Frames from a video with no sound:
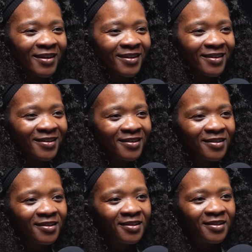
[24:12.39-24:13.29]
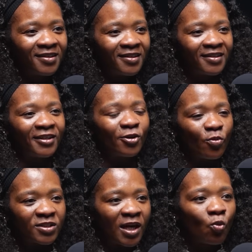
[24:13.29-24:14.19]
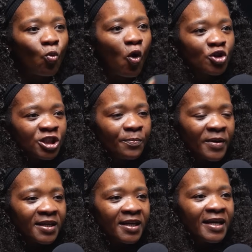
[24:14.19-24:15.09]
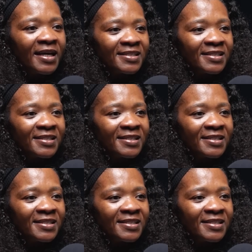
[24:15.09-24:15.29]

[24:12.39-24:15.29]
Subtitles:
We start worshipping.